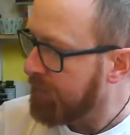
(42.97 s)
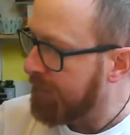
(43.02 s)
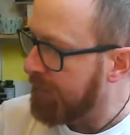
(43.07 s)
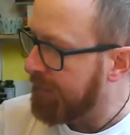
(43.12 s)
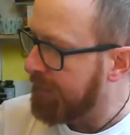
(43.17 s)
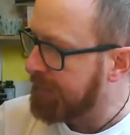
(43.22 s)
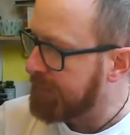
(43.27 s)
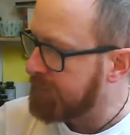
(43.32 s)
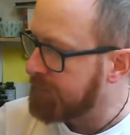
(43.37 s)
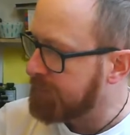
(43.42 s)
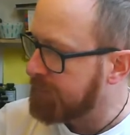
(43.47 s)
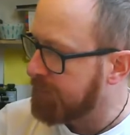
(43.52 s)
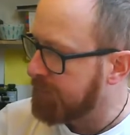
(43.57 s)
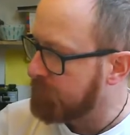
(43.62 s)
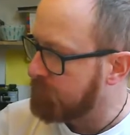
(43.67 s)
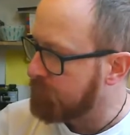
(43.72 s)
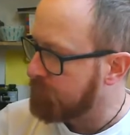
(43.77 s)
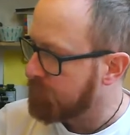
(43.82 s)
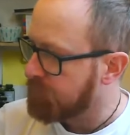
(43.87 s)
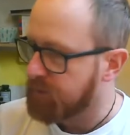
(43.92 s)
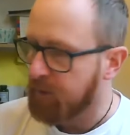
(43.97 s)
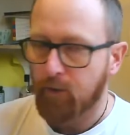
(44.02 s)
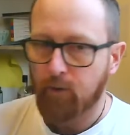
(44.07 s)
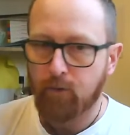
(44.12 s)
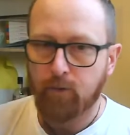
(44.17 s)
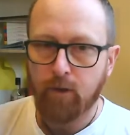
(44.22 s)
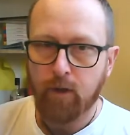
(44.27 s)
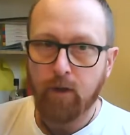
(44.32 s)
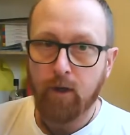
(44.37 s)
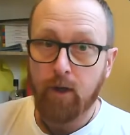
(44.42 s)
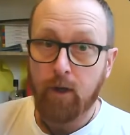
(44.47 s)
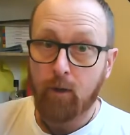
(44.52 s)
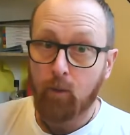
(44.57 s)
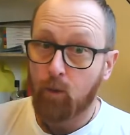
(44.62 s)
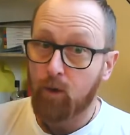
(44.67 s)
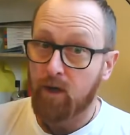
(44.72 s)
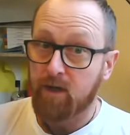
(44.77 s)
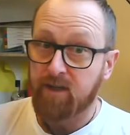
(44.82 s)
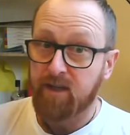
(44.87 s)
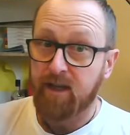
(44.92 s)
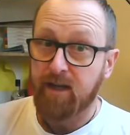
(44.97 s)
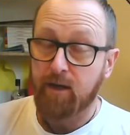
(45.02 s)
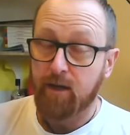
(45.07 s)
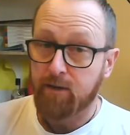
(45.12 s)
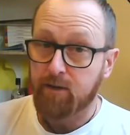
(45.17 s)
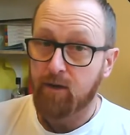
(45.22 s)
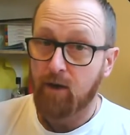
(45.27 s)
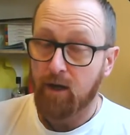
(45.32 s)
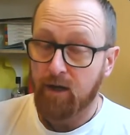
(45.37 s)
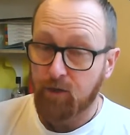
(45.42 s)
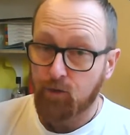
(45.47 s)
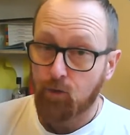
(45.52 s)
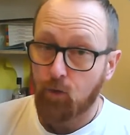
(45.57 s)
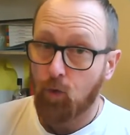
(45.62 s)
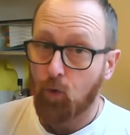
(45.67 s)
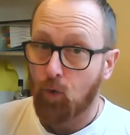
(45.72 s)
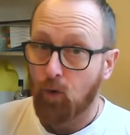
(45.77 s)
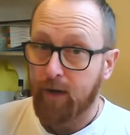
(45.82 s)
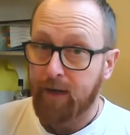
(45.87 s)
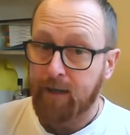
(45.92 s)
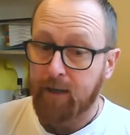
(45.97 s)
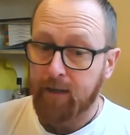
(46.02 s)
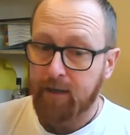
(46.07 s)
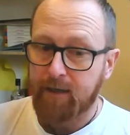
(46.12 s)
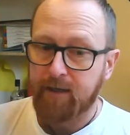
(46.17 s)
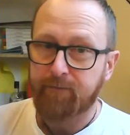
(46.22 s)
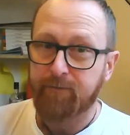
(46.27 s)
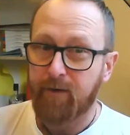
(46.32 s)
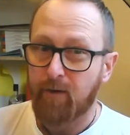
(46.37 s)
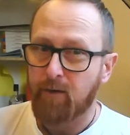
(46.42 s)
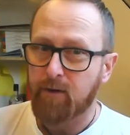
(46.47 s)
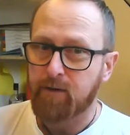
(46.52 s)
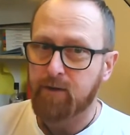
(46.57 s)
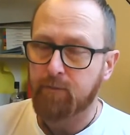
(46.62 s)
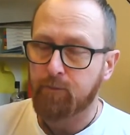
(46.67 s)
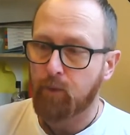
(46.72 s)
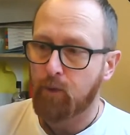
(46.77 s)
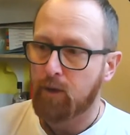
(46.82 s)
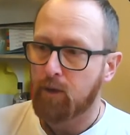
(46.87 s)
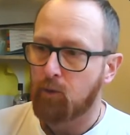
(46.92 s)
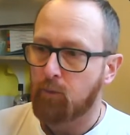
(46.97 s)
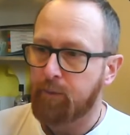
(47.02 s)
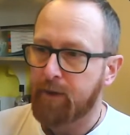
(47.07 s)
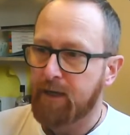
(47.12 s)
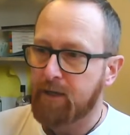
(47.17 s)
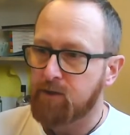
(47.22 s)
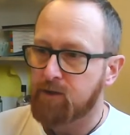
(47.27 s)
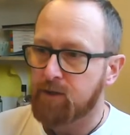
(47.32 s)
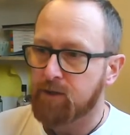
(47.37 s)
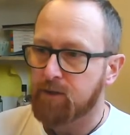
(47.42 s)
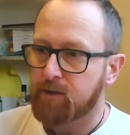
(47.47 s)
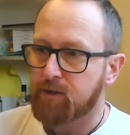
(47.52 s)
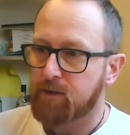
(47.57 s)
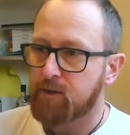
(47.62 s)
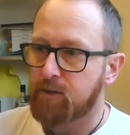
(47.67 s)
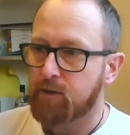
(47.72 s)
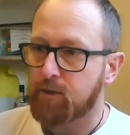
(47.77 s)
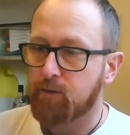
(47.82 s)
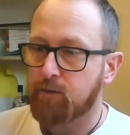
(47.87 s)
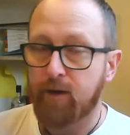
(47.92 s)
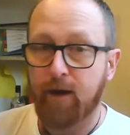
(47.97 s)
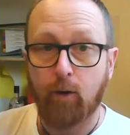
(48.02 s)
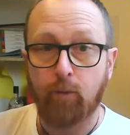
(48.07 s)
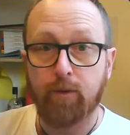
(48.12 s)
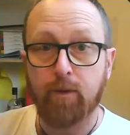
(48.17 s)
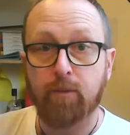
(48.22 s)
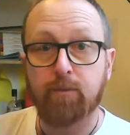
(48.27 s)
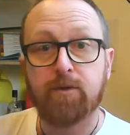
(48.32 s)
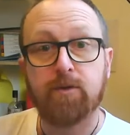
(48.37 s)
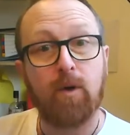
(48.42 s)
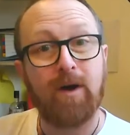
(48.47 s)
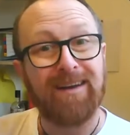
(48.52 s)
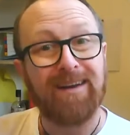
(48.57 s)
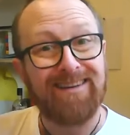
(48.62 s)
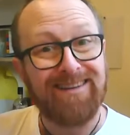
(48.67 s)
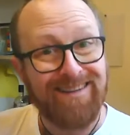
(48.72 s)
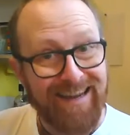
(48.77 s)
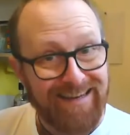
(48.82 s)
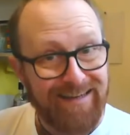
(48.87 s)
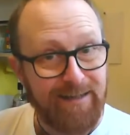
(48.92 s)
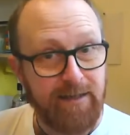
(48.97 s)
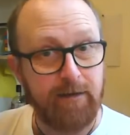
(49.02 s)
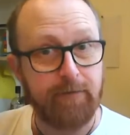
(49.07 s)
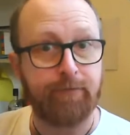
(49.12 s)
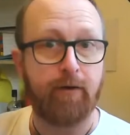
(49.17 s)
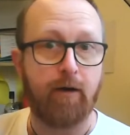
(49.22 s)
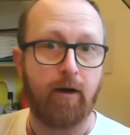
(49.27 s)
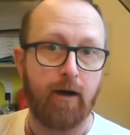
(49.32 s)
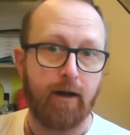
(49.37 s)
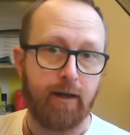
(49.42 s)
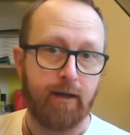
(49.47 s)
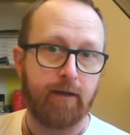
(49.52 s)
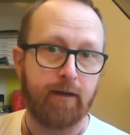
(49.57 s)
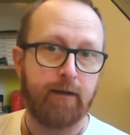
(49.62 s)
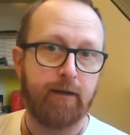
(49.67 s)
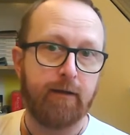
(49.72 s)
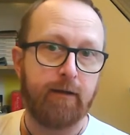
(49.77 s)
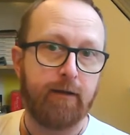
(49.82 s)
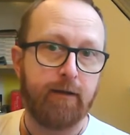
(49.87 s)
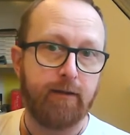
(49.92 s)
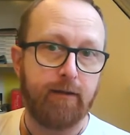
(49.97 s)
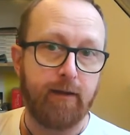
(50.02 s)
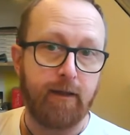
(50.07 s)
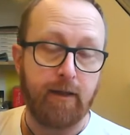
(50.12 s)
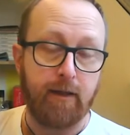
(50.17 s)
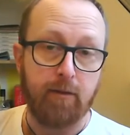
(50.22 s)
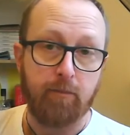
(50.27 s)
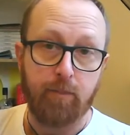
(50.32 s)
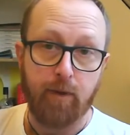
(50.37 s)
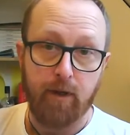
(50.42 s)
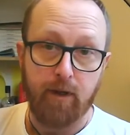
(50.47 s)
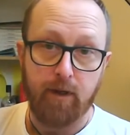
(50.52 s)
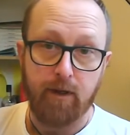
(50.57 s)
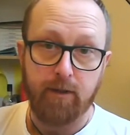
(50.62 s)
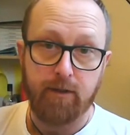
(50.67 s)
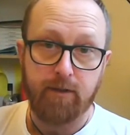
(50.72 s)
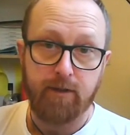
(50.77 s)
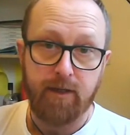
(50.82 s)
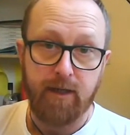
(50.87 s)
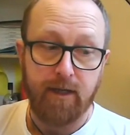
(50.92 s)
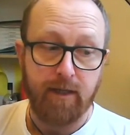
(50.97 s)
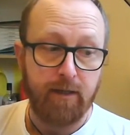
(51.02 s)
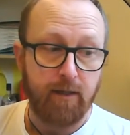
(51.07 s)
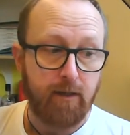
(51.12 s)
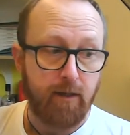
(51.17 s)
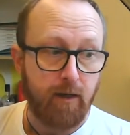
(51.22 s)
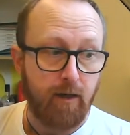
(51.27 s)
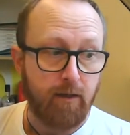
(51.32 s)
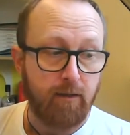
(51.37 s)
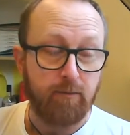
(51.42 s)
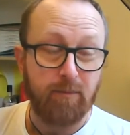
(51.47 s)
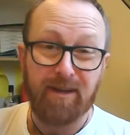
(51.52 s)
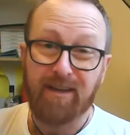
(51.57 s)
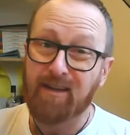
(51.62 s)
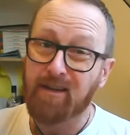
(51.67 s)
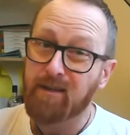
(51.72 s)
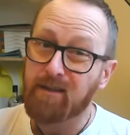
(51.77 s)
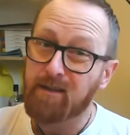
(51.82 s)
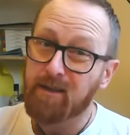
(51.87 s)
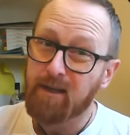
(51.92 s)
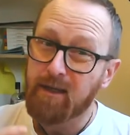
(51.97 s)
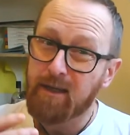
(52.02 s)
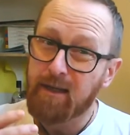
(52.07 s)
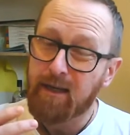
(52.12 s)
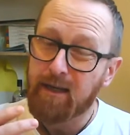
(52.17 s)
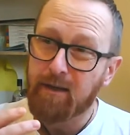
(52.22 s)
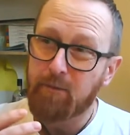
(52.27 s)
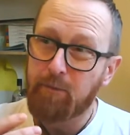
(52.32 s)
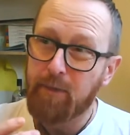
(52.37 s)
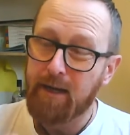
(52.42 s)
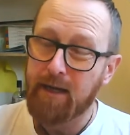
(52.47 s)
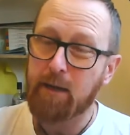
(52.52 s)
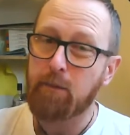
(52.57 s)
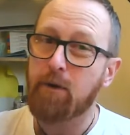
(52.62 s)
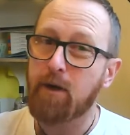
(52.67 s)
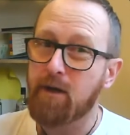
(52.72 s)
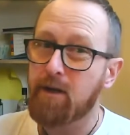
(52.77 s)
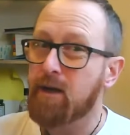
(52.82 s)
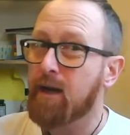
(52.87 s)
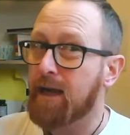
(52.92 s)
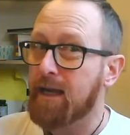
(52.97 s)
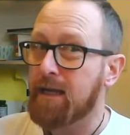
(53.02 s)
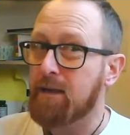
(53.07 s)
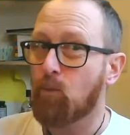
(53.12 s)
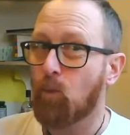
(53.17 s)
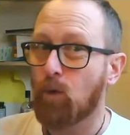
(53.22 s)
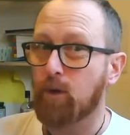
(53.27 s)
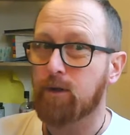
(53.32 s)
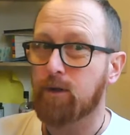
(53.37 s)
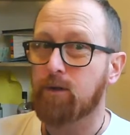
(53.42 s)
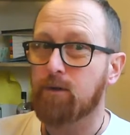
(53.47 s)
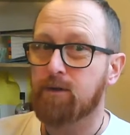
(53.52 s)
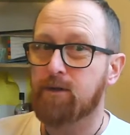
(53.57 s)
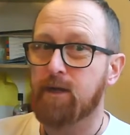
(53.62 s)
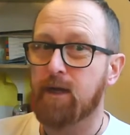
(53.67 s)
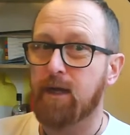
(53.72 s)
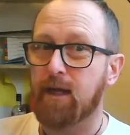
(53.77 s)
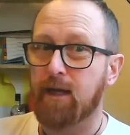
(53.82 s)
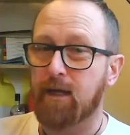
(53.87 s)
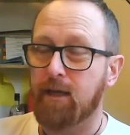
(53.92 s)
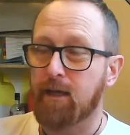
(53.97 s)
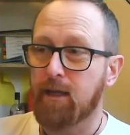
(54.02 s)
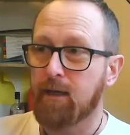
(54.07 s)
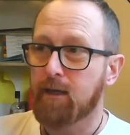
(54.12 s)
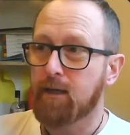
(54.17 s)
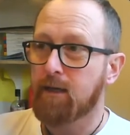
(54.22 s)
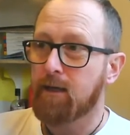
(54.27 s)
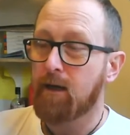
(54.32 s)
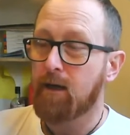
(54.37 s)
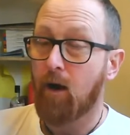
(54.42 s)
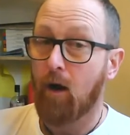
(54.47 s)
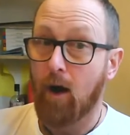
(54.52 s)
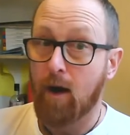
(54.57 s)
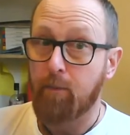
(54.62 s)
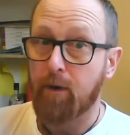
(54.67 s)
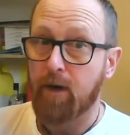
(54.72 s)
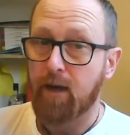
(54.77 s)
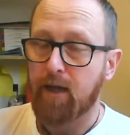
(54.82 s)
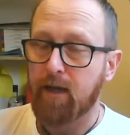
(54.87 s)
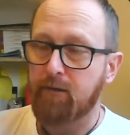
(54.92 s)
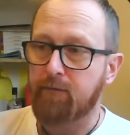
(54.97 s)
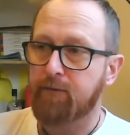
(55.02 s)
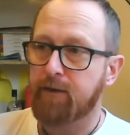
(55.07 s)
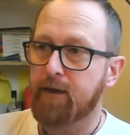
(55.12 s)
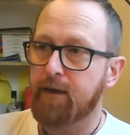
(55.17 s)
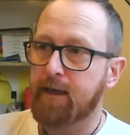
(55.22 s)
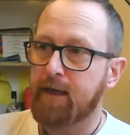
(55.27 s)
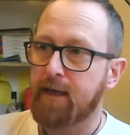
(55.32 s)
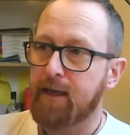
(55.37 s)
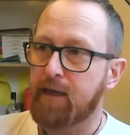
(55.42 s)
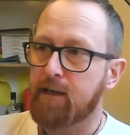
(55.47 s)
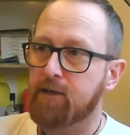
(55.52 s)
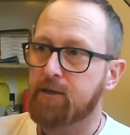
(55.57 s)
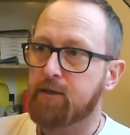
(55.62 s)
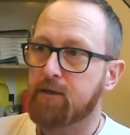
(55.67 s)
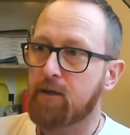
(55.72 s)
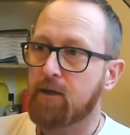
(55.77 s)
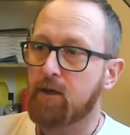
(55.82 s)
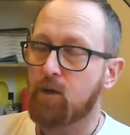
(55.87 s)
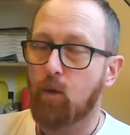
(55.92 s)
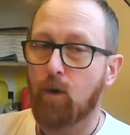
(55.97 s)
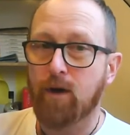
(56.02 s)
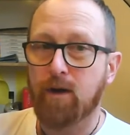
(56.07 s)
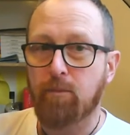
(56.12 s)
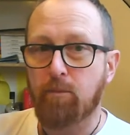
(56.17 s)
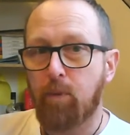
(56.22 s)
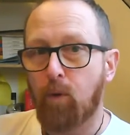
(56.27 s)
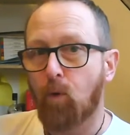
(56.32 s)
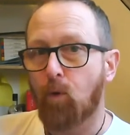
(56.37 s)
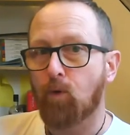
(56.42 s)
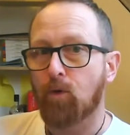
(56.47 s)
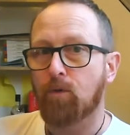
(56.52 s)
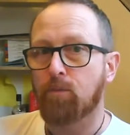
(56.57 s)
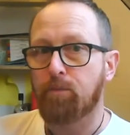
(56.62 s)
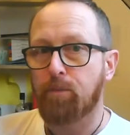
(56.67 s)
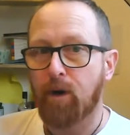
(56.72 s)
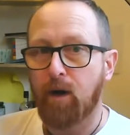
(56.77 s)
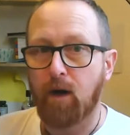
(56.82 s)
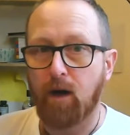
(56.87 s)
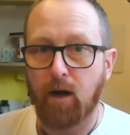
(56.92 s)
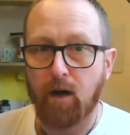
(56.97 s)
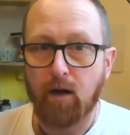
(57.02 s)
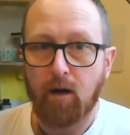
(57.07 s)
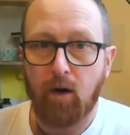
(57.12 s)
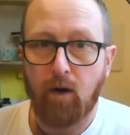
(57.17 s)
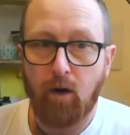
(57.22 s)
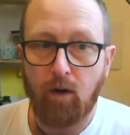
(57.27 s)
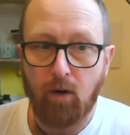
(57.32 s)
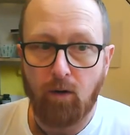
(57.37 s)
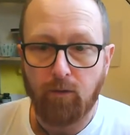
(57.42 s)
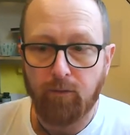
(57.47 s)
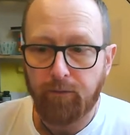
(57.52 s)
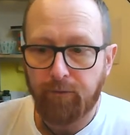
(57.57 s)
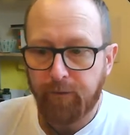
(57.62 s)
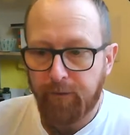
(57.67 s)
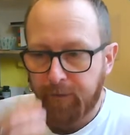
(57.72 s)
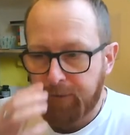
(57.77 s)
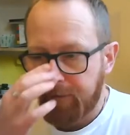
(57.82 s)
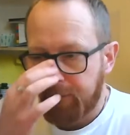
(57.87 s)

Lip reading: And so, what I did, I started drawing very simple little pictures to help them to identify the birds in the garden, because being able to name what you see, I believe, is quite an important part of